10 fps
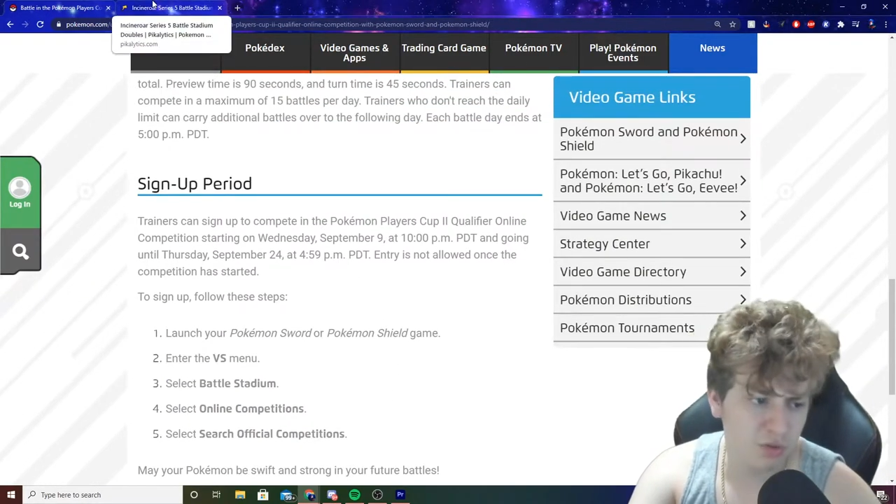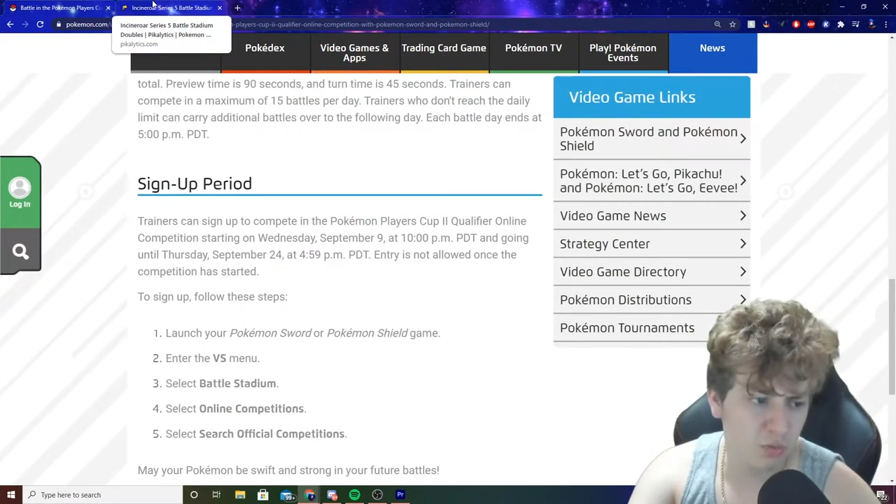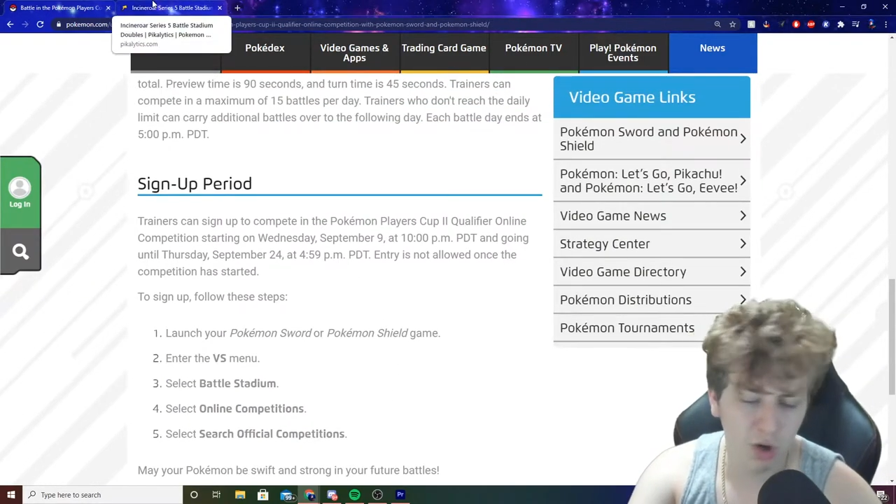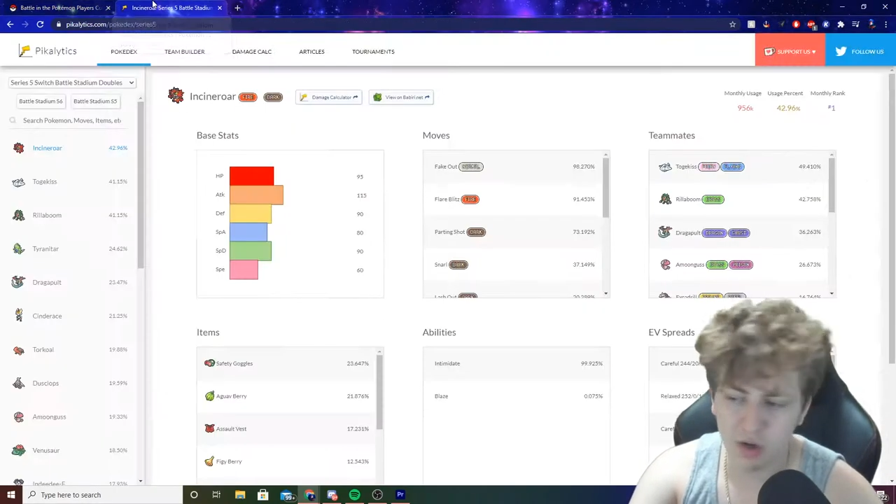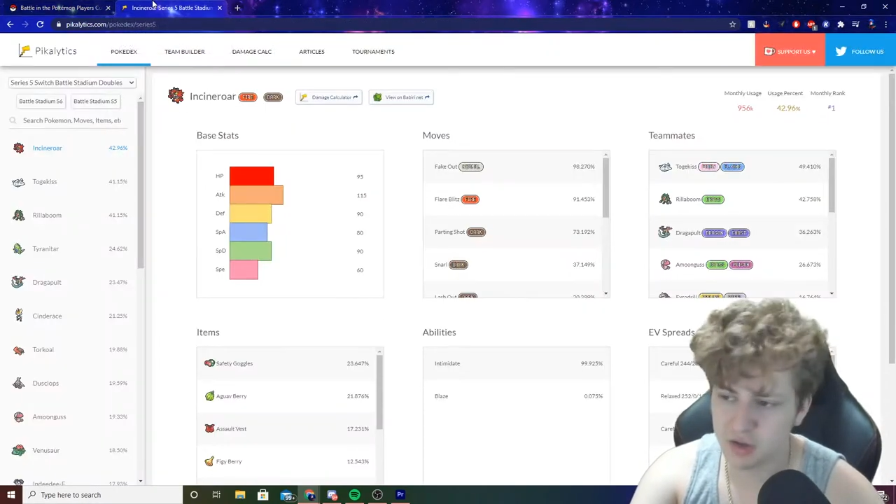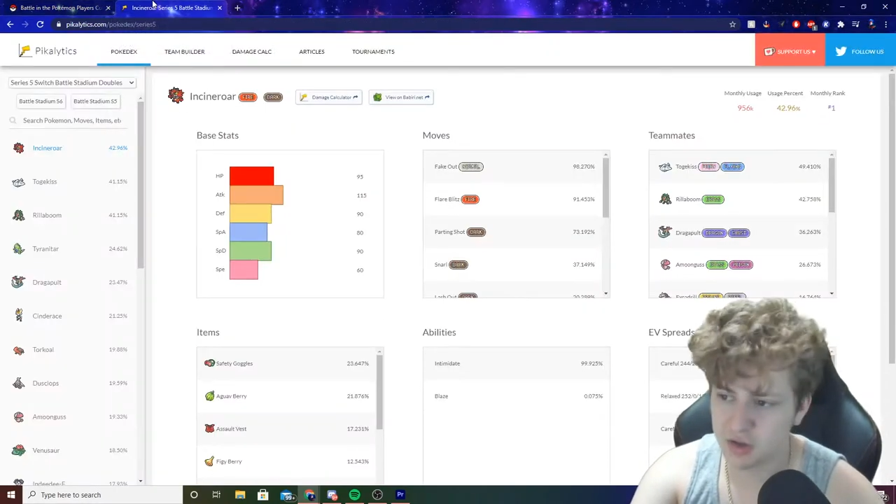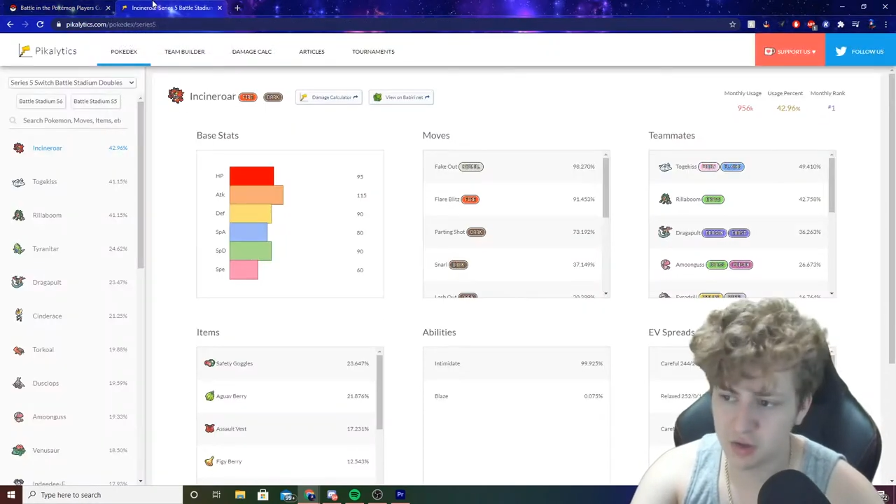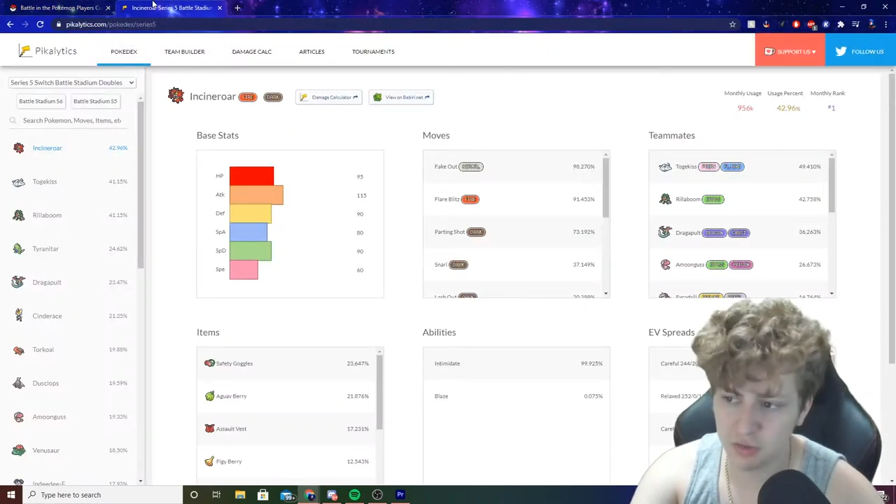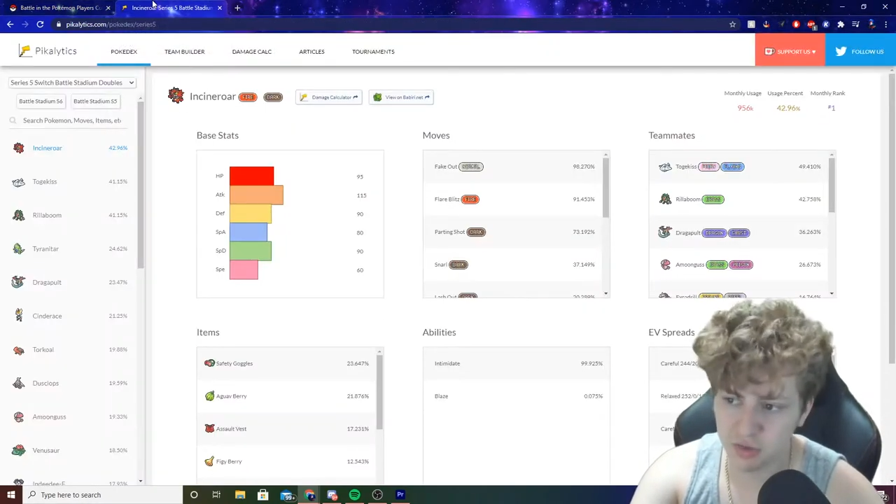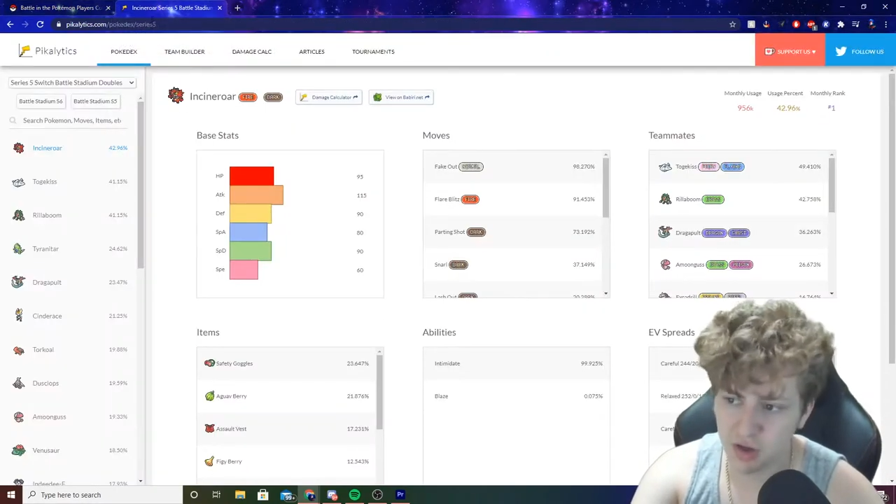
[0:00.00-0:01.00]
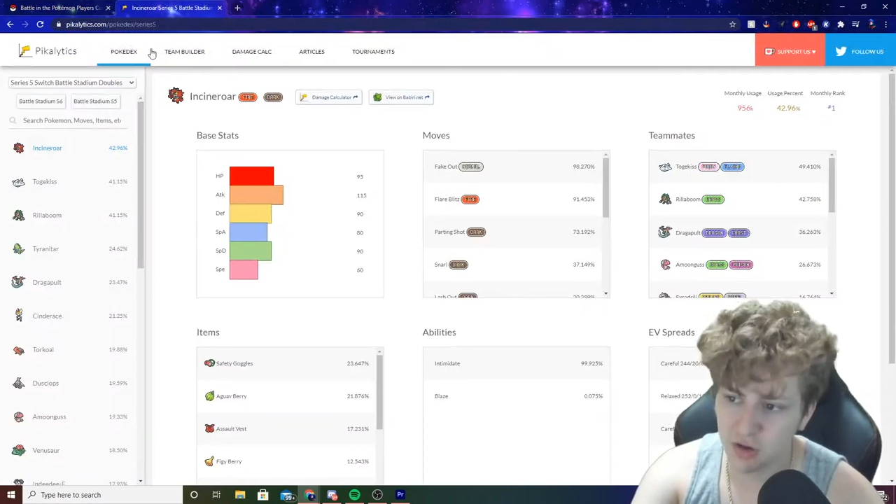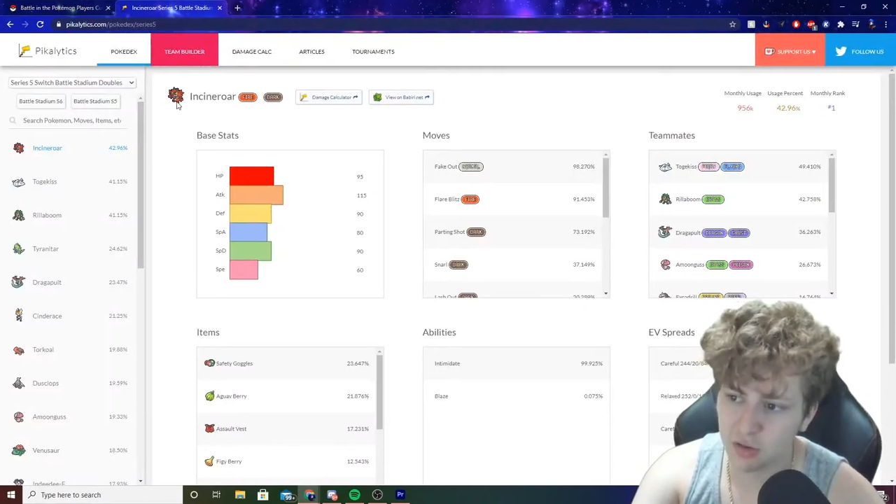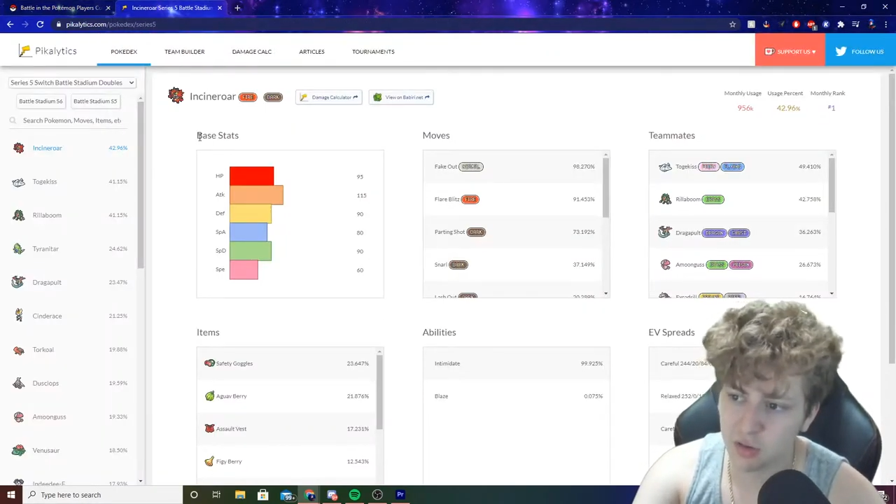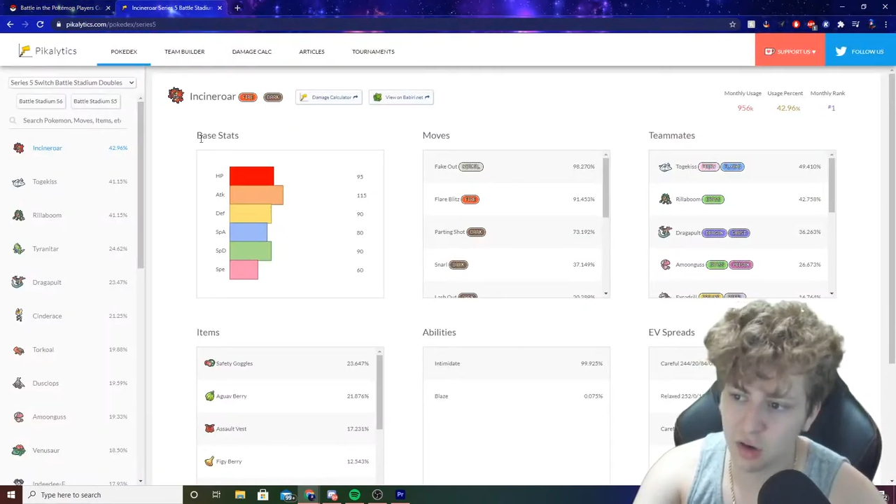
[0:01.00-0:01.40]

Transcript: why is this huge deal?